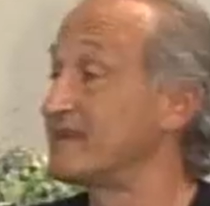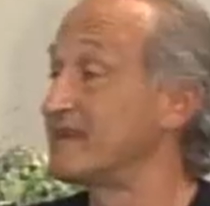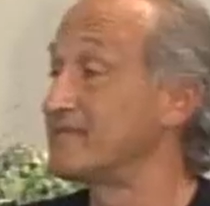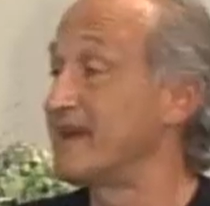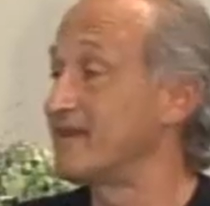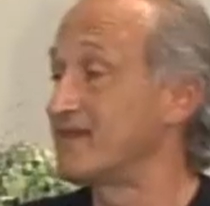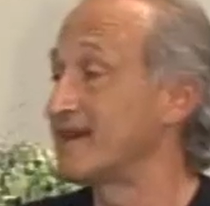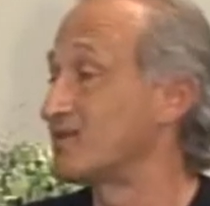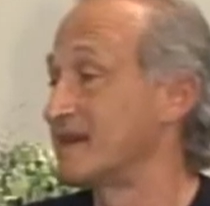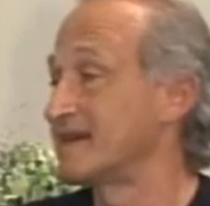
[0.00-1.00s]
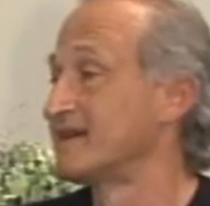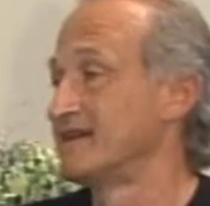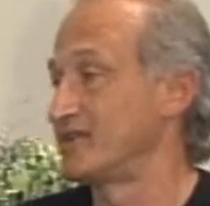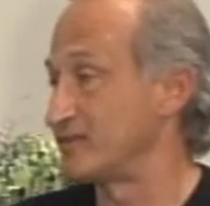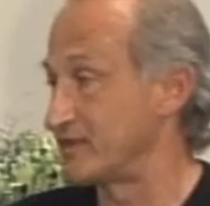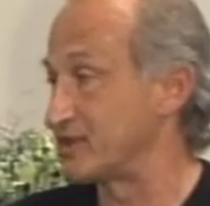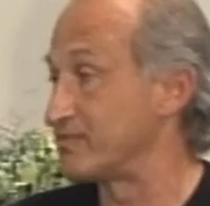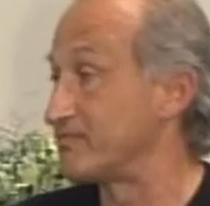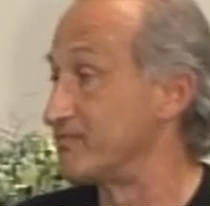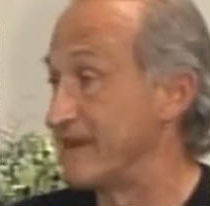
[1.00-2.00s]
being made right away. You,
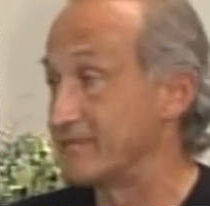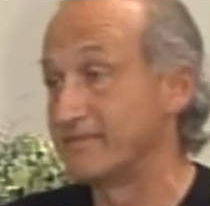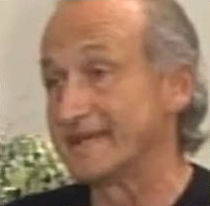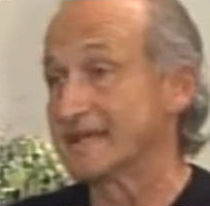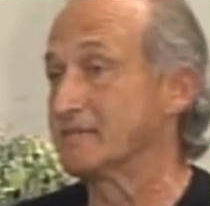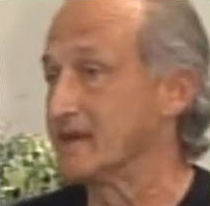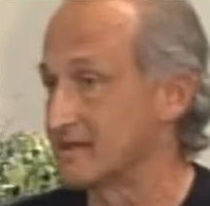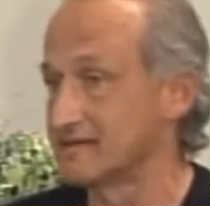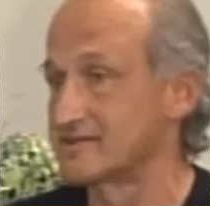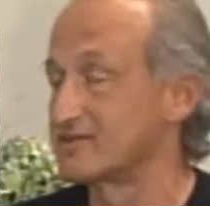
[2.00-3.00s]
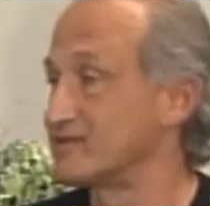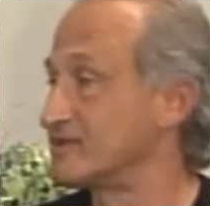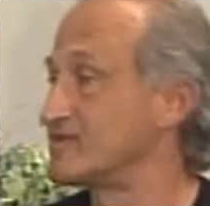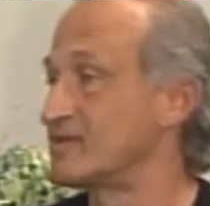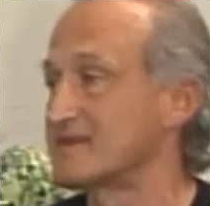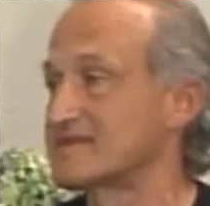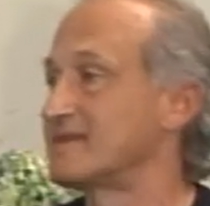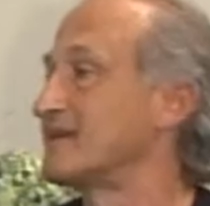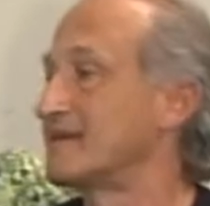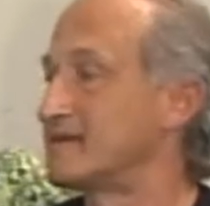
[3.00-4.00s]
you made, made the models, you did the drawings, and
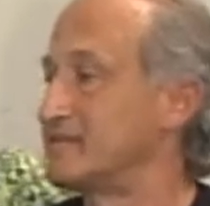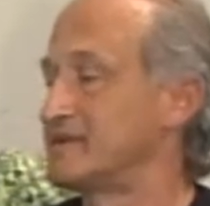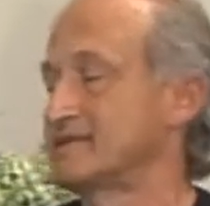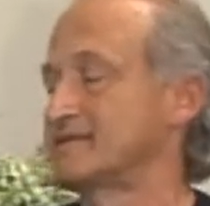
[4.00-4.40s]
then it got built.